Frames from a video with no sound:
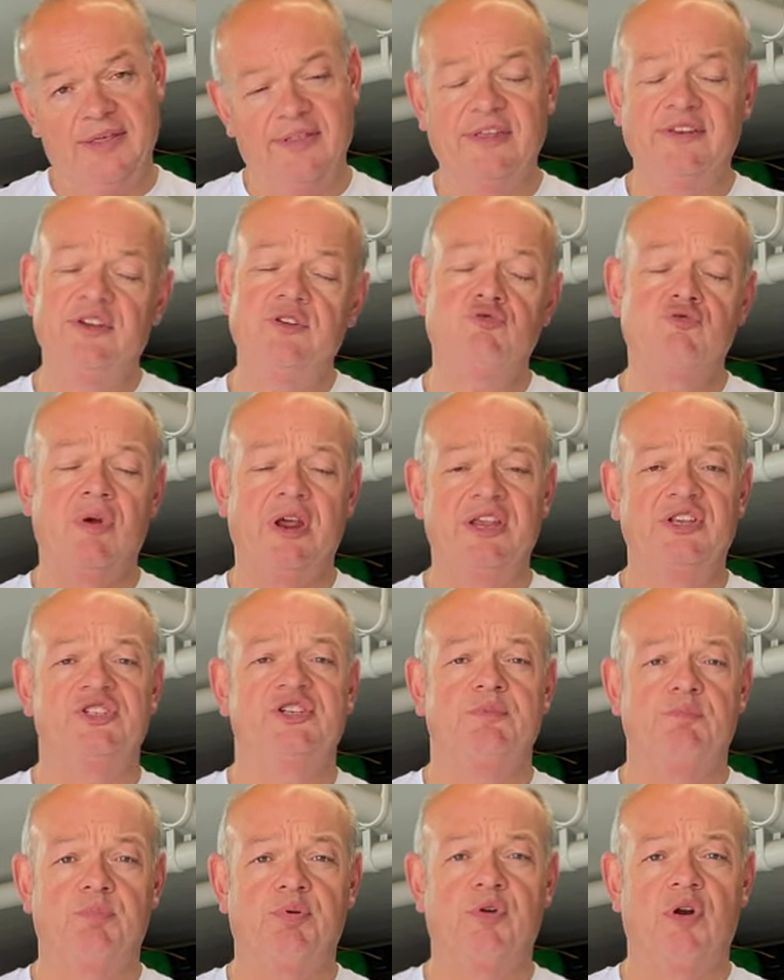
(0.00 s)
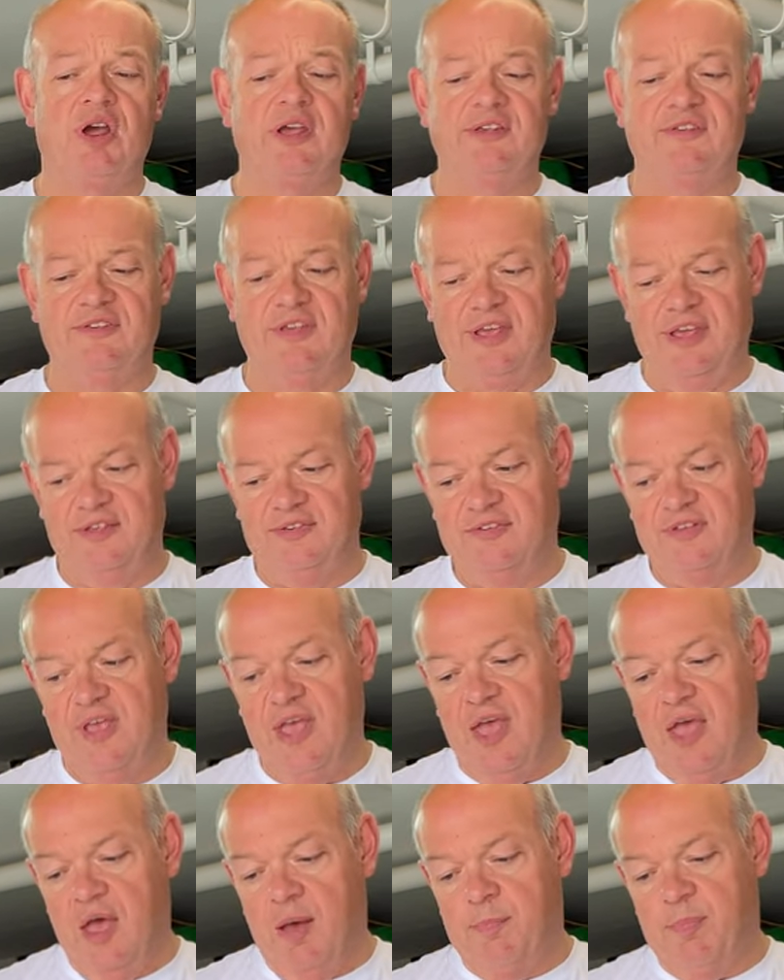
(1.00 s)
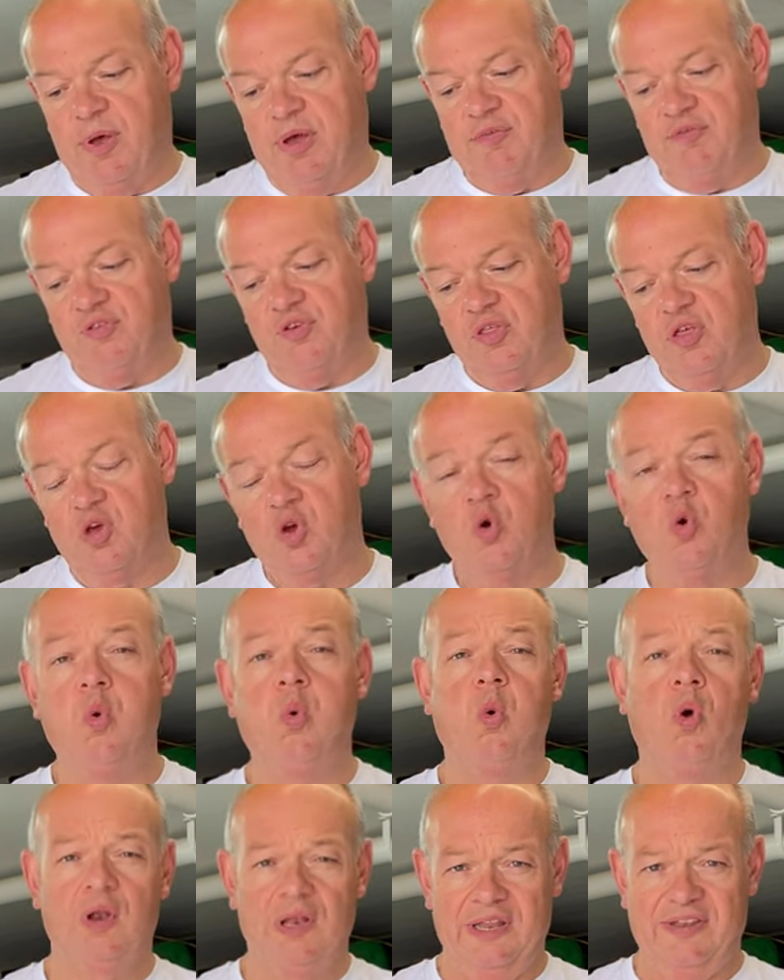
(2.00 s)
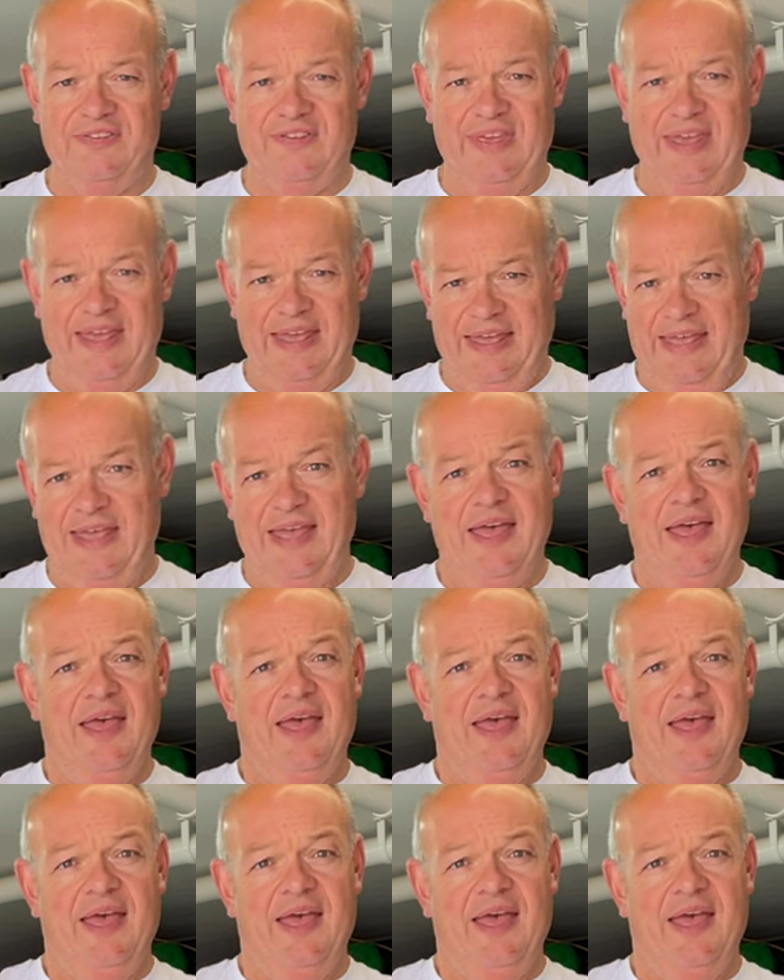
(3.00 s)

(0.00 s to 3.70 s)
They did range in prices, but for the quality,